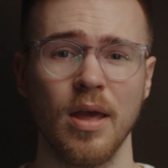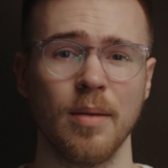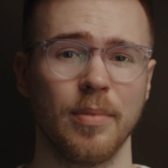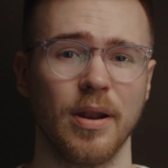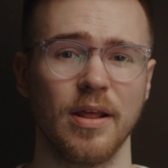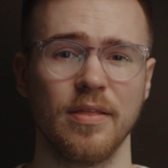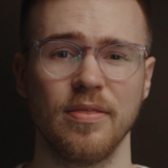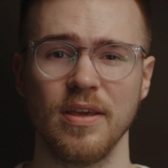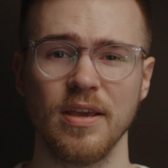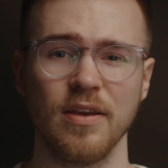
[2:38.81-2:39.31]

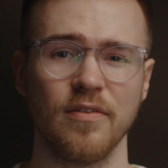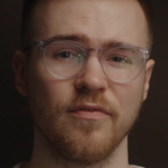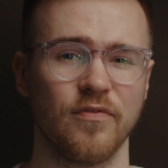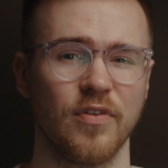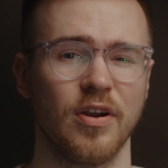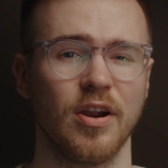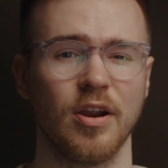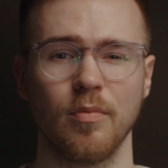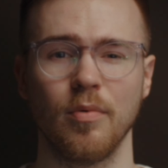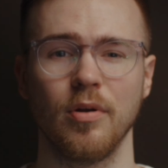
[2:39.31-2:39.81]
but I think it
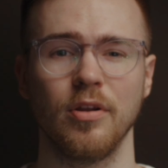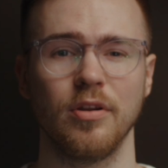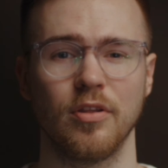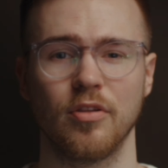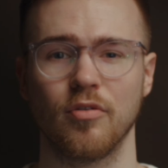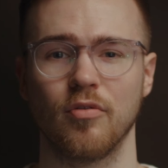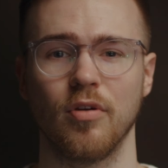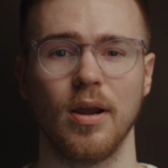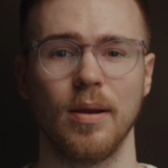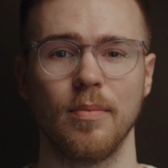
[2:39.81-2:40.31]
very well
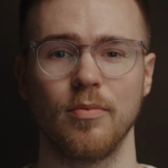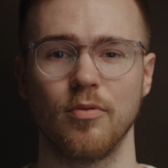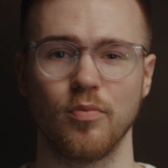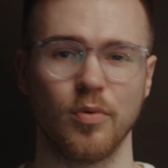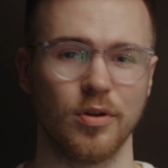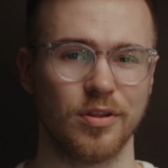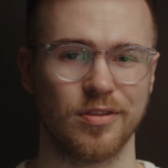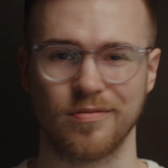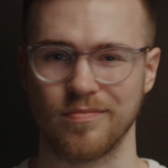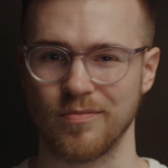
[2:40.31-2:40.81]
describes
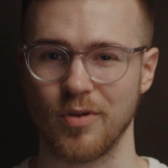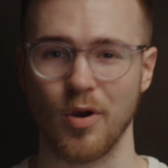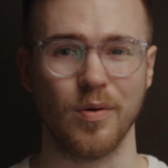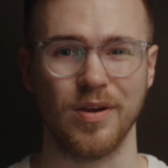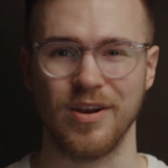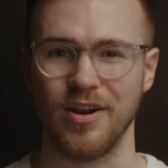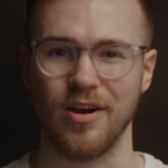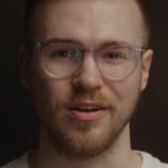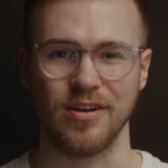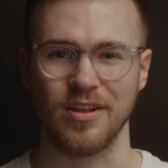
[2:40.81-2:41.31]
what's
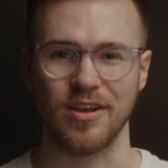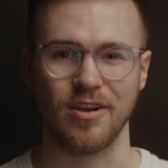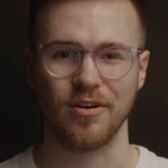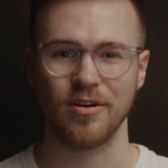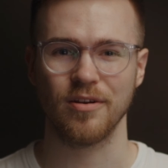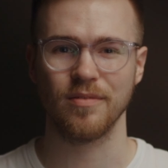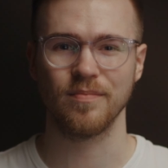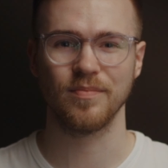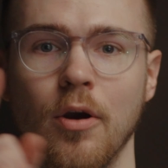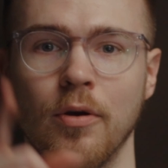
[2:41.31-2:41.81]
going on
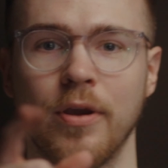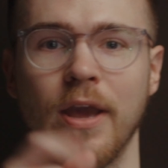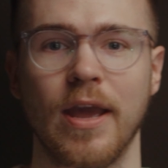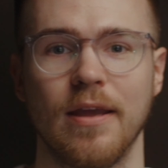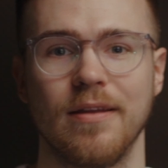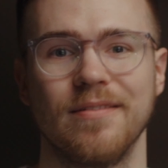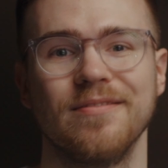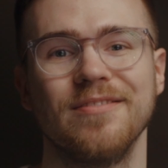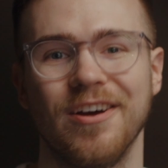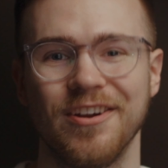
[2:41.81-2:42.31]
here.
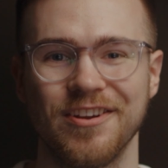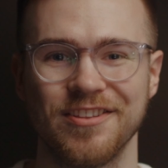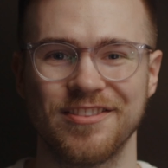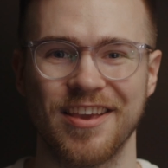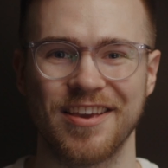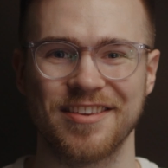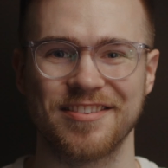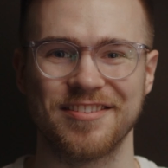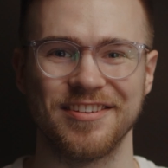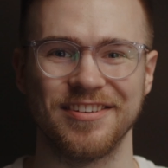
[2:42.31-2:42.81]
Okay, on to
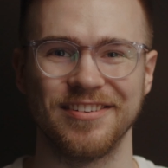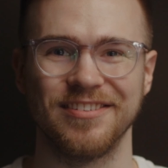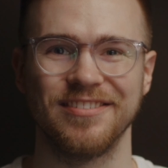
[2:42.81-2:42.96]
testing.